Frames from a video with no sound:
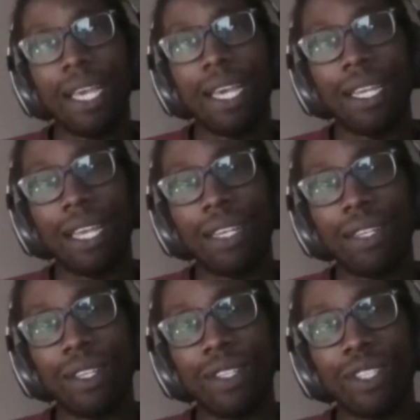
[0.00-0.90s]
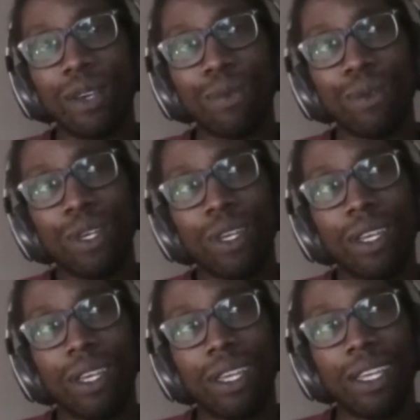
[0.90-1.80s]
And so,
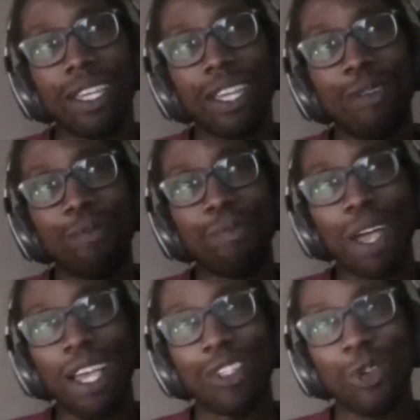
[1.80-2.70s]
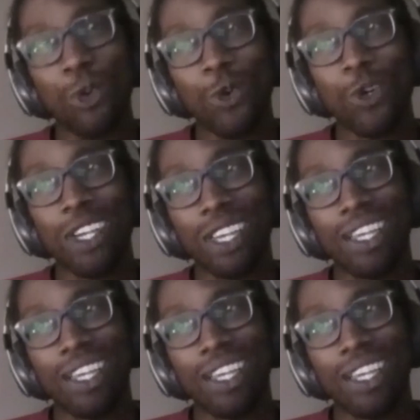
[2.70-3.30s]
you know, my talk